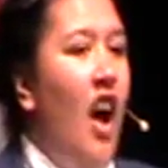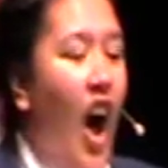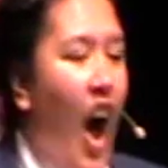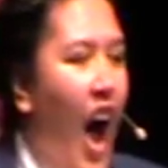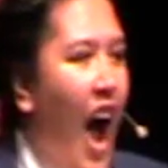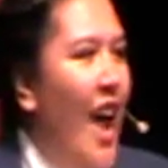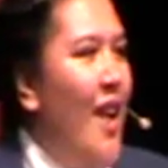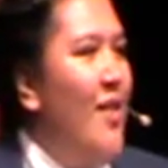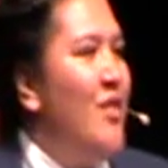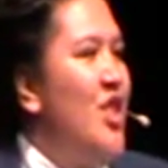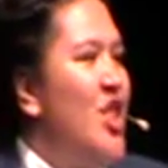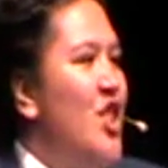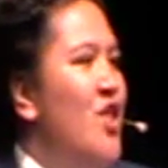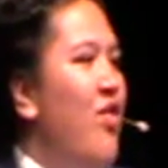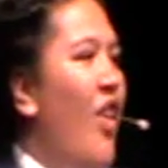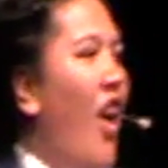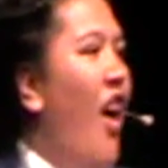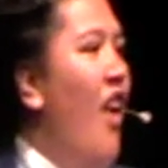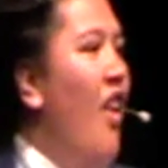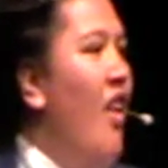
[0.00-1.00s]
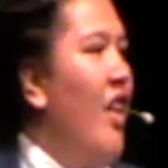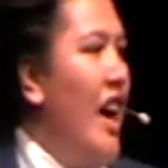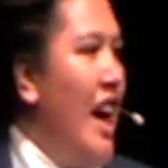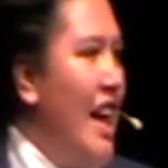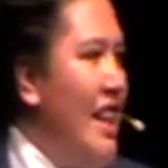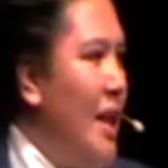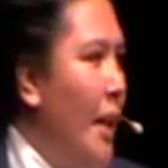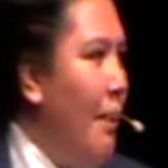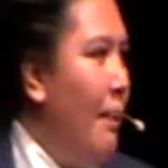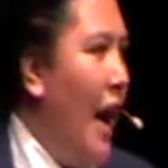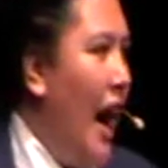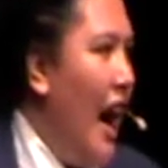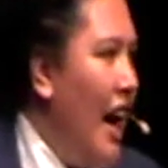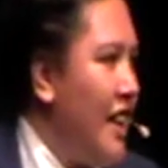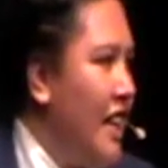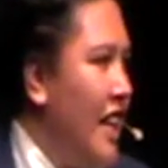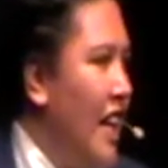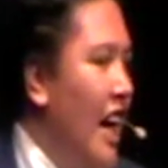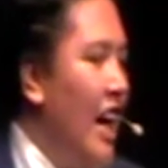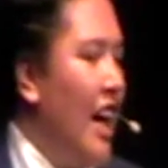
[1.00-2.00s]
I am strong in the
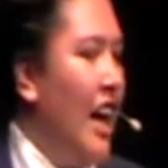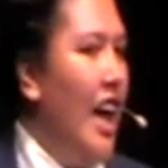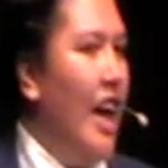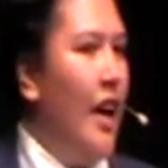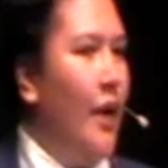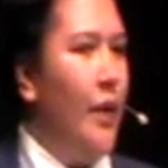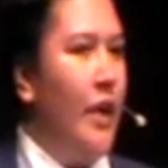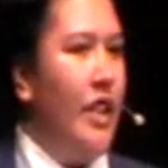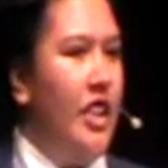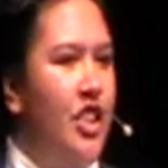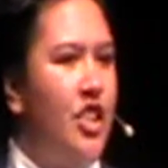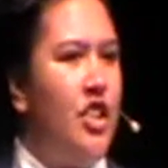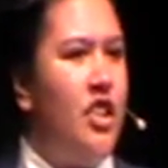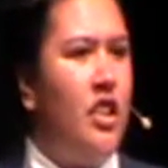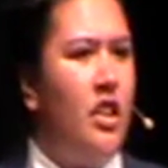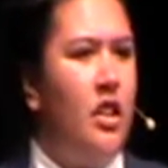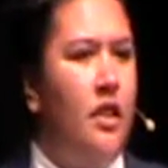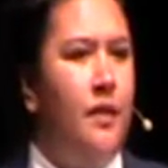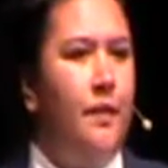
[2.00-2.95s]
Pākehā language.